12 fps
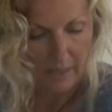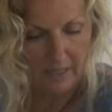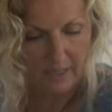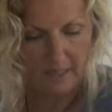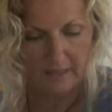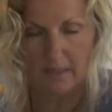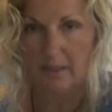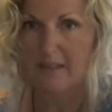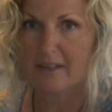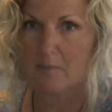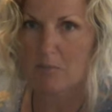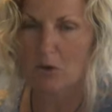And a
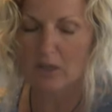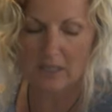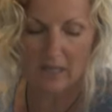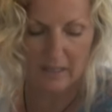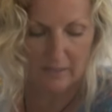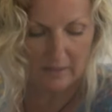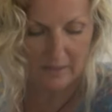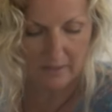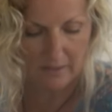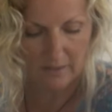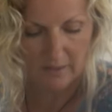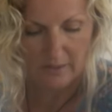little more garlic.
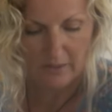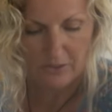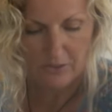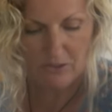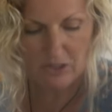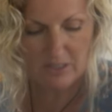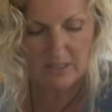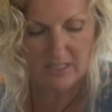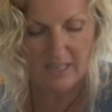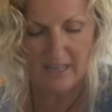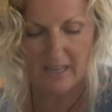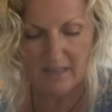You just
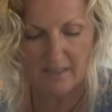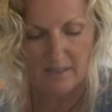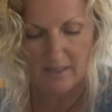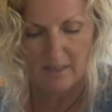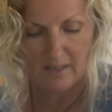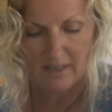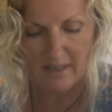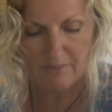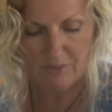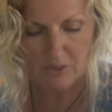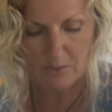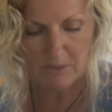can't
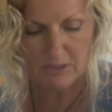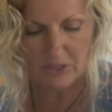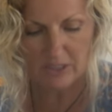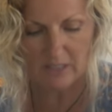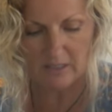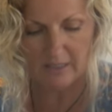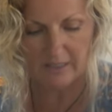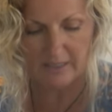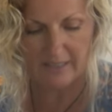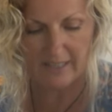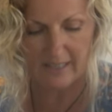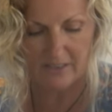have too much garlic,
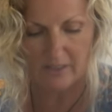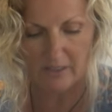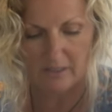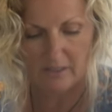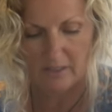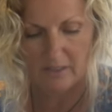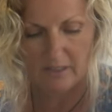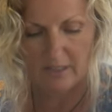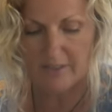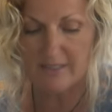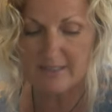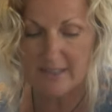can you?
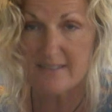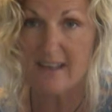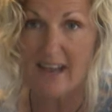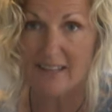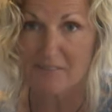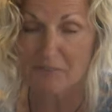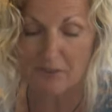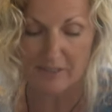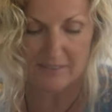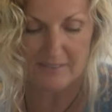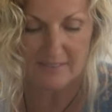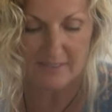And this has olive
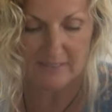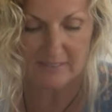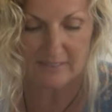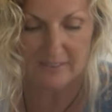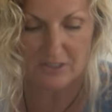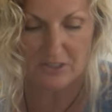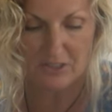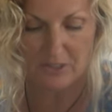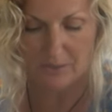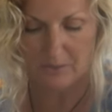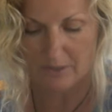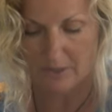oil and salt in it too.
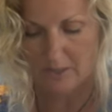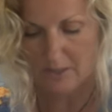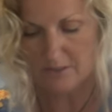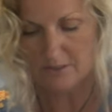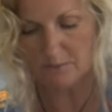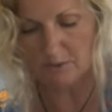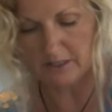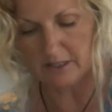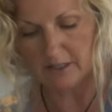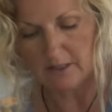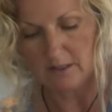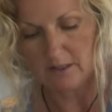So we're going
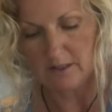to